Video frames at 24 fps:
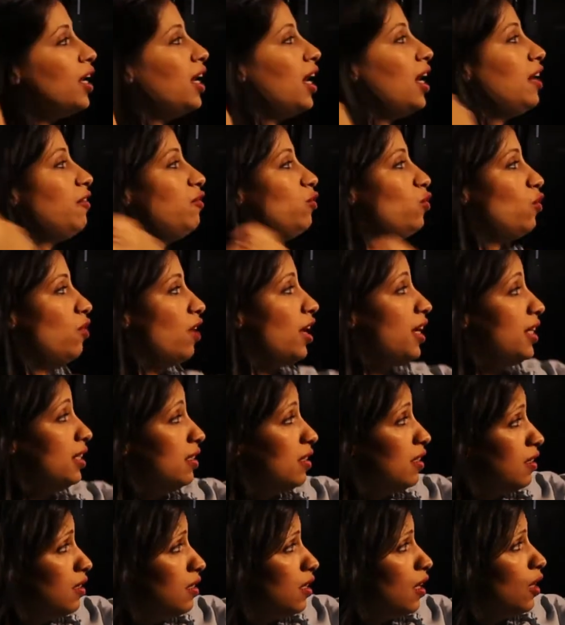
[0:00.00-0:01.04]
have to write
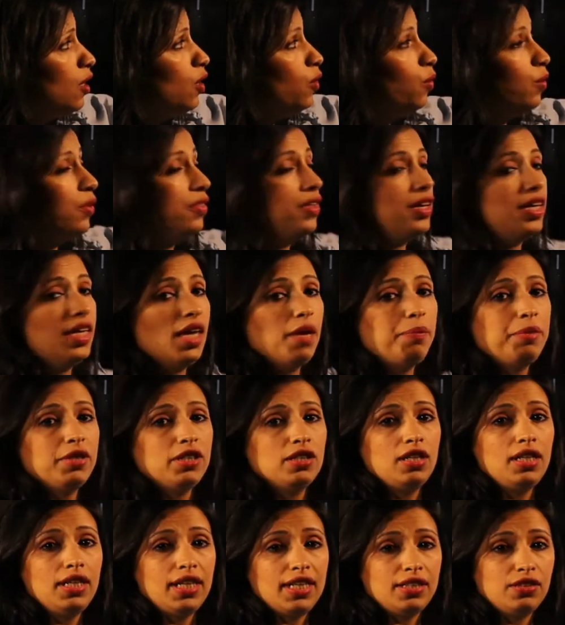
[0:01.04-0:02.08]
it with a
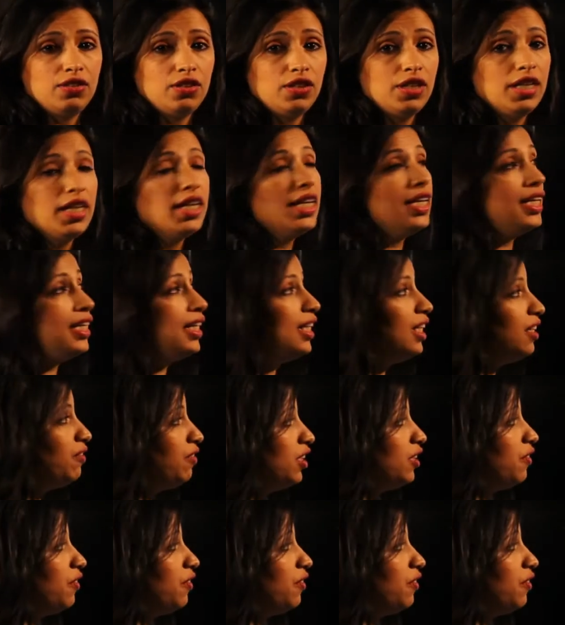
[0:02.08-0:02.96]
capital letter, even